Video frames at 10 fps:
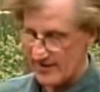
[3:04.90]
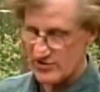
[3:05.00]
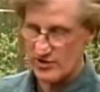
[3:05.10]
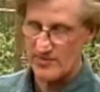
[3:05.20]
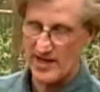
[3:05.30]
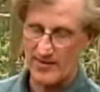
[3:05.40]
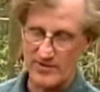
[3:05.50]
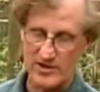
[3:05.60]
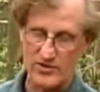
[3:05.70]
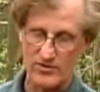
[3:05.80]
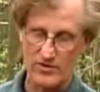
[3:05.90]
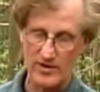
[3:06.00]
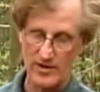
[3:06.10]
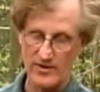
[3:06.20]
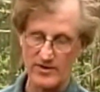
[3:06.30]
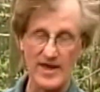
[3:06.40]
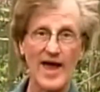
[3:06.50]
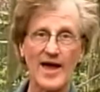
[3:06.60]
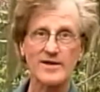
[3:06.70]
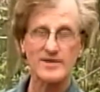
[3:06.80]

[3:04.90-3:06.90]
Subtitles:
should be able to do that.